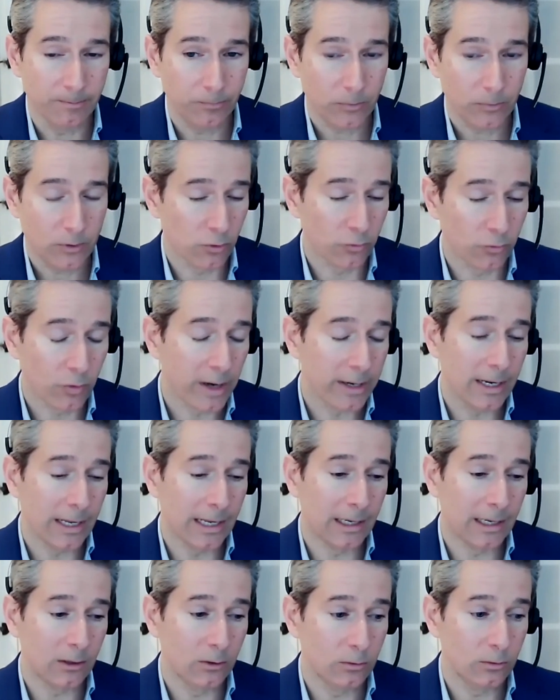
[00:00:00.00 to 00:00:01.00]
So right
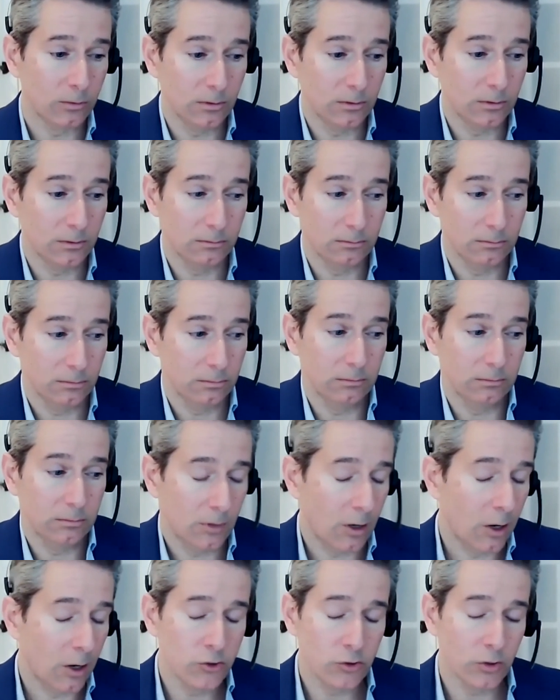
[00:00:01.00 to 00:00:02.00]
now,
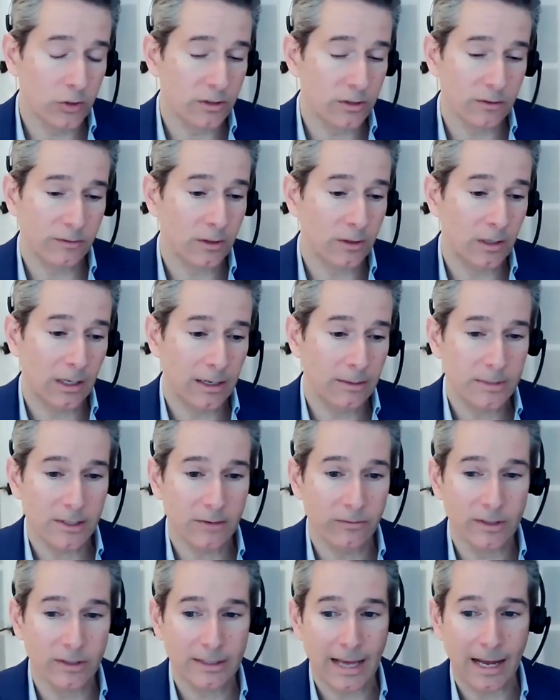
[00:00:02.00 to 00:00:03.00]
hundreds of claims,
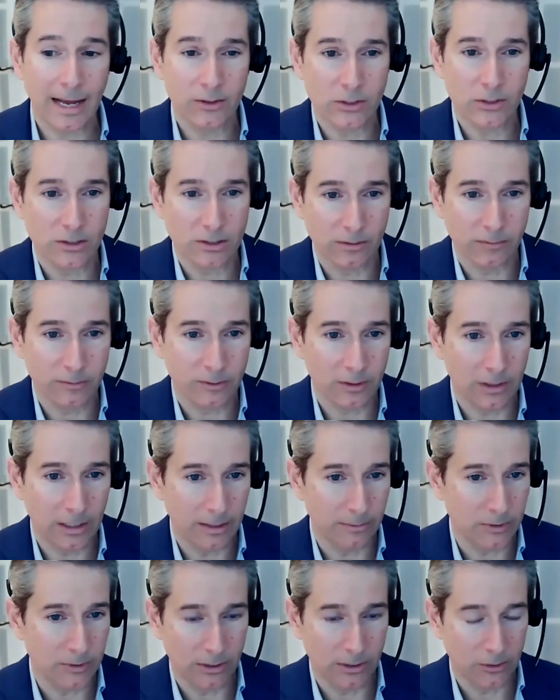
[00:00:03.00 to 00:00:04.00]
even thousands of
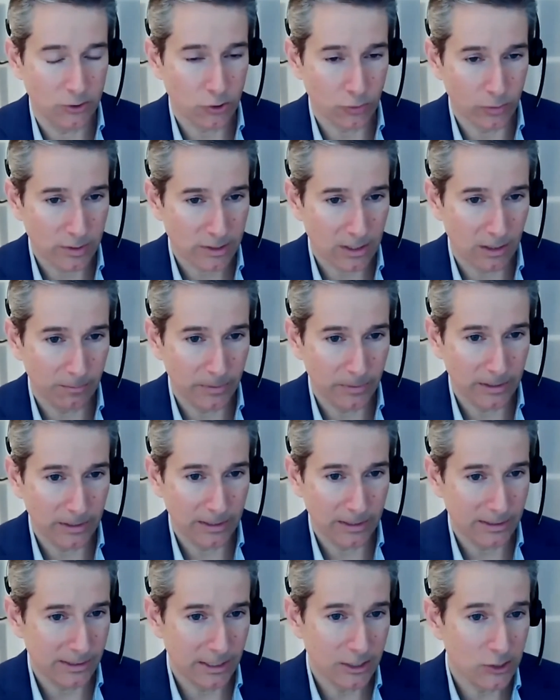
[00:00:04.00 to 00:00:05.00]
claims. The insurance
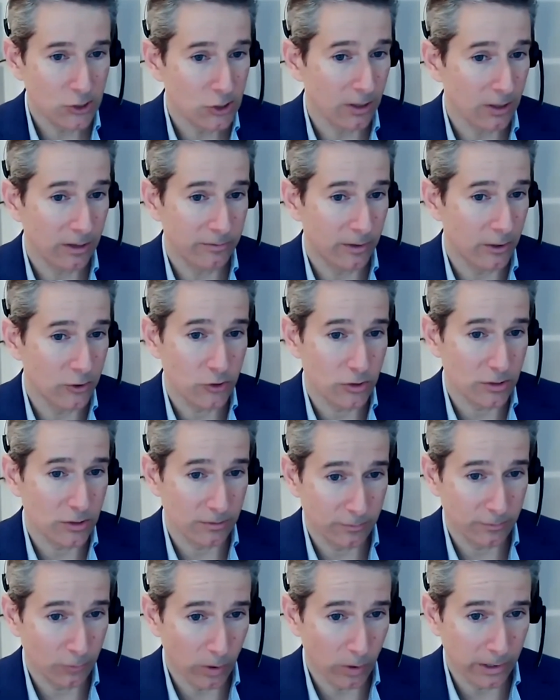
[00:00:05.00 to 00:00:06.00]
companies each have hundreds
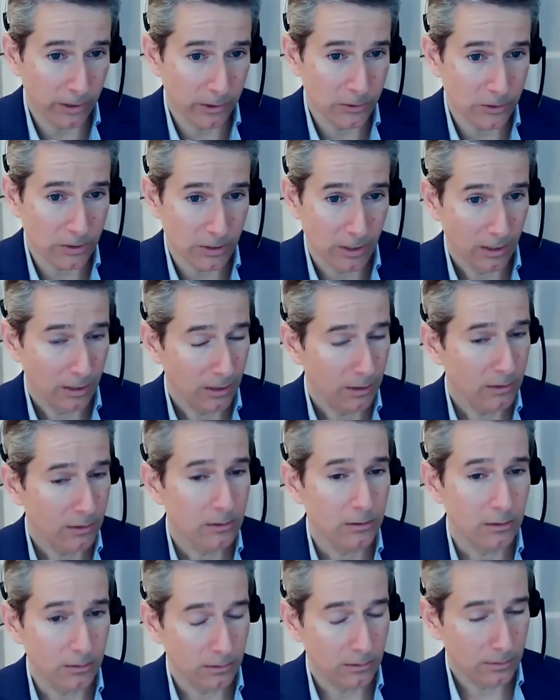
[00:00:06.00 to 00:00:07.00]
of lawyers.
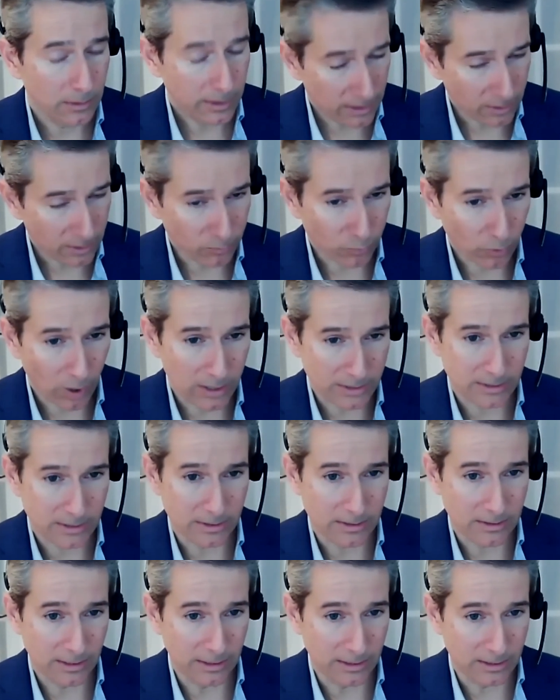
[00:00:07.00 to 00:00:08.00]
They can
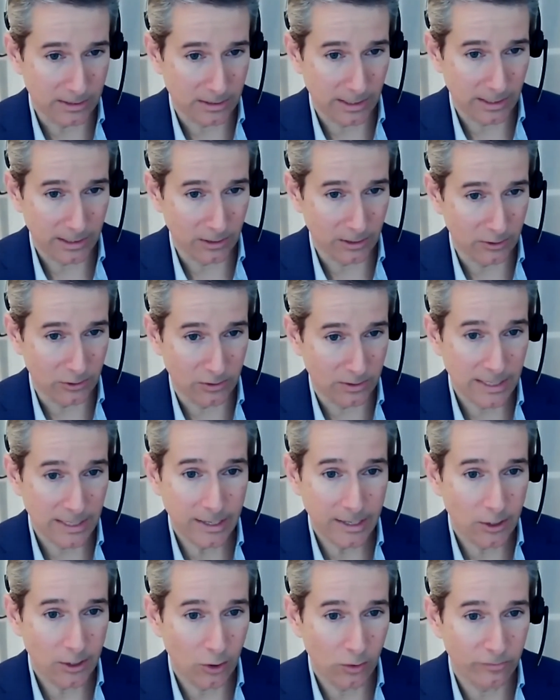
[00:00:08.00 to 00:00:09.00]
process these. They can say
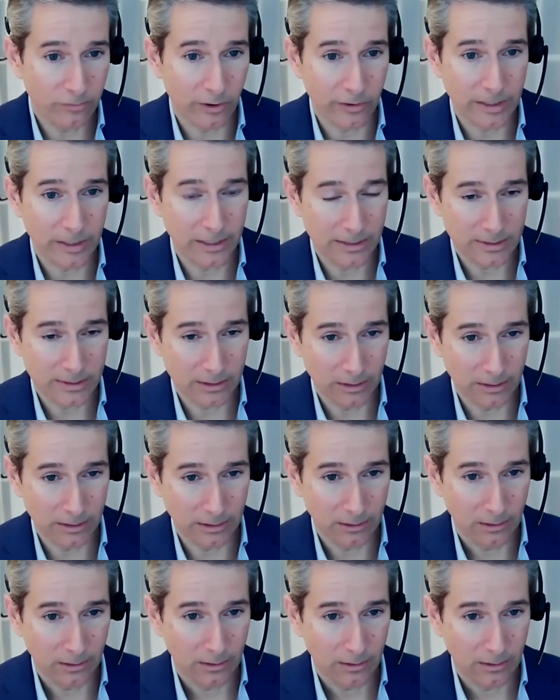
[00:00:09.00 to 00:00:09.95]
no very easily.